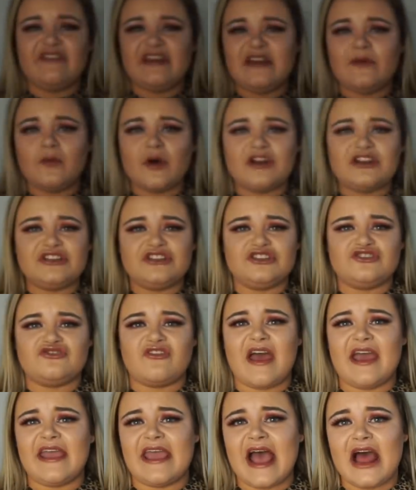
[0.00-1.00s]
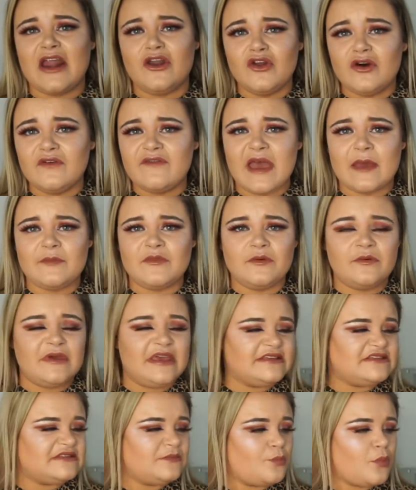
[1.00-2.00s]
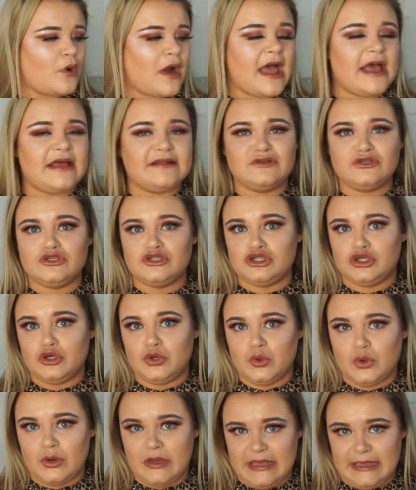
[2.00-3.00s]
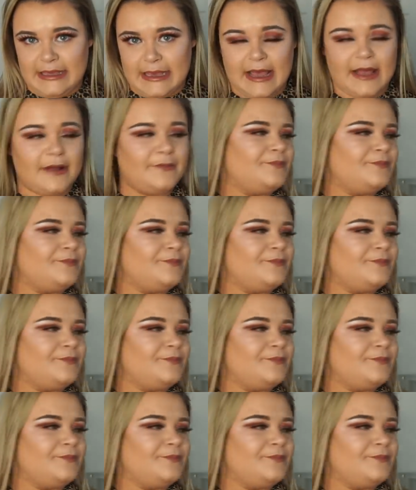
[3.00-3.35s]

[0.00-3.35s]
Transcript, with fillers: really wanted to try it. I love M U A as a brand, so yeah.